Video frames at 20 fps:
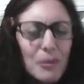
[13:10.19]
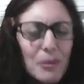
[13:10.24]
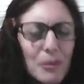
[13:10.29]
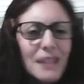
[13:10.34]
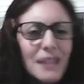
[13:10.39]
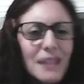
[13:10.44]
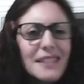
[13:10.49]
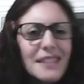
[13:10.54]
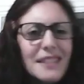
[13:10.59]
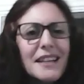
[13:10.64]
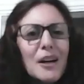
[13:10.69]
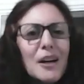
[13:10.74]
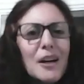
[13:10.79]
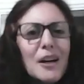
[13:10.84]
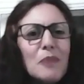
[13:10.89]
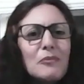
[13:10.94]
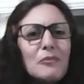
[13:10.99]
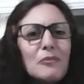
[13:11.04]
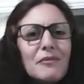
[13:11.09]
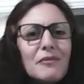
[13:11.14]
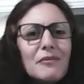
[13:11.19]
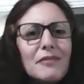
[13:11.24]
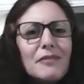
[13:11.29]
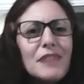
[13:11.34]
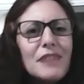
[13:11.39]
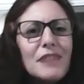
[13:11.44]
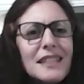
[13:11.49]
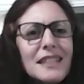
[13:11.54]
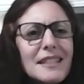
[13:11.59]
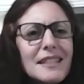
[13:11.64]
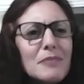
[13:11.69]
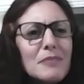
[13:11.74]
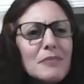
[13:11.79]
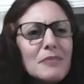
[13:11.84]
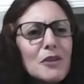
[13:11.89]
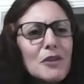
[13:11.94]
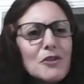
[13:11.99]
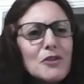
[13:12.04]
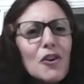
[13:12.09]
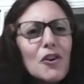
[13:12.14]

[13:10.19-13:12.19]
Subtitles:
but the fact is the most